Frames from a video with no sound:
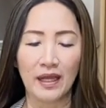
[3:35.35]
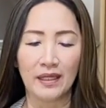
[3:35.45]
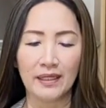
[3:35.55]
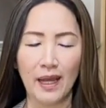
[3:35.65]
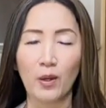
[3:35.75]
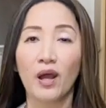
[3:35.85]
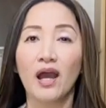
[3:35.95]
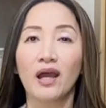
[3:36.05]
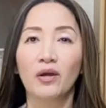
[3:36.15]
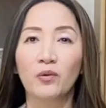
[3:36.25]
Now,
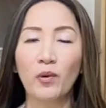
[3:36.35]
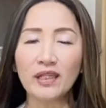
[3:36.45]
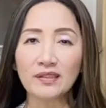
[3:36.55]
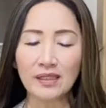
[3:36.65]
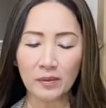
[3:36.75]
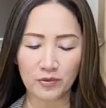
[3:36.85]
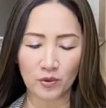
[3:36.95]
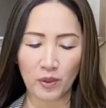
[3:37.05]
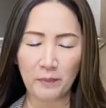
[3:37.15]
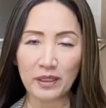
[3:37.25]
when it comes
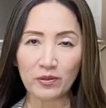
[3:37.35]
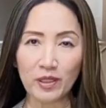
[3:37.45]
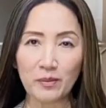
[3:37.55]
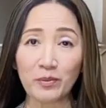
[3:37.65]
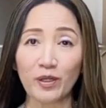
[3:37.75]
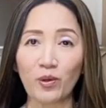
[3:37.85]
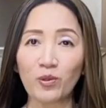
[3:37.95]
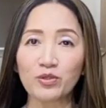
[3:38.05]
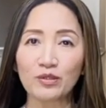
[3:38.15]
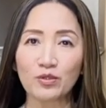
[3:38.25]
to whipping cream, there are
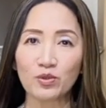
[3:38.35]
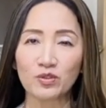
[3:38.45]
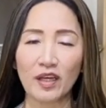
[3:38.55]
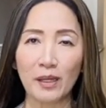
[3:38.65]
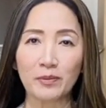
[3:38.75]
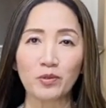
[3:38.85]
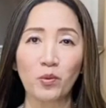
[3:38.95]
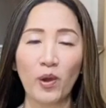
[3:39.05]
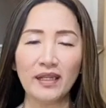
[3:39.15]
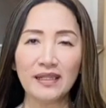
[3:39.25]
also two types.
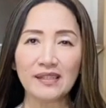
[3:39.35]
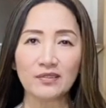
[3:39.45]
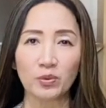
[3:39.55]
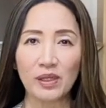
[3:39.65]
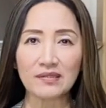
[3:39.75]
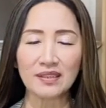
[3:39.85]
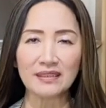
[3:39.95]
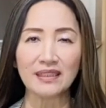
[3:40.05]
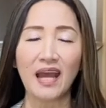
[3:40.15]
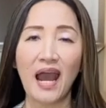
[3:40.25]
One is
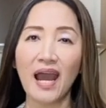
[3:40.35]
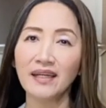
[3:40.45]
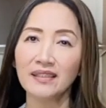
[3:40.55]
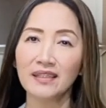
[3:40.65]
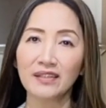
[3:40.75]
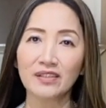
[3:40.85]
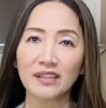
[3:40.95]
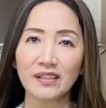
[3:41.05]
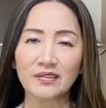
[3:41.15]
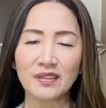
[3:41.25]
sweetened and another
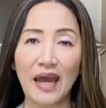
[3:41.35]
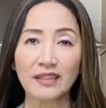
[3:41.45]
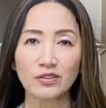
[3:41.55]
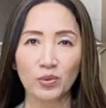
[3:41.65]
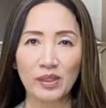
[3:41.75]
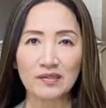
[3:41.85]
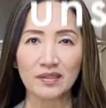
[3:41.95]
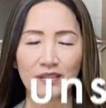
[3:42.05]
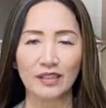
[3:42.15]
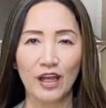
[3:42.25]
is
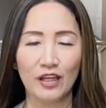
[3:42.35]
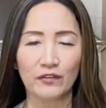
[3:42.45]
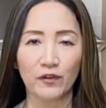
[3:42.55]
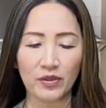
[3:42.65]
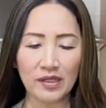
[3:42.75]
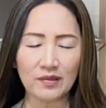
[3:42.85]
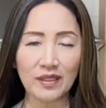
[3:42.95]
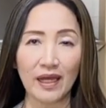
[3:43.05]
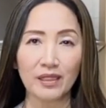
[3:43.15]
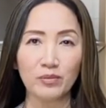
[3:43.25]
unsweetened. For this,
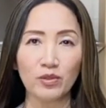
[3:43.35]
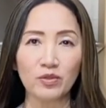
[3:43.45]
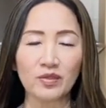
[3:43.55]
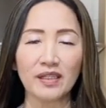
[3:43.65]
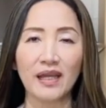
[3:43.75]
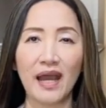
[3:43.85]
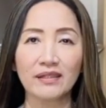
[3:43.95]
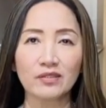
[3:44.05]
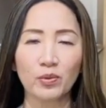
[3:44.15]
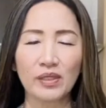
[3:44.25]
I am using
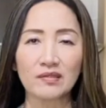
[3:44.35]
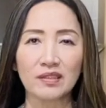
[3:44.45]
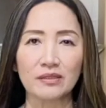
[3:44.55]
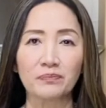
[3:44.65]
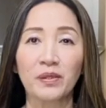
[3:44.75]
unsweetened.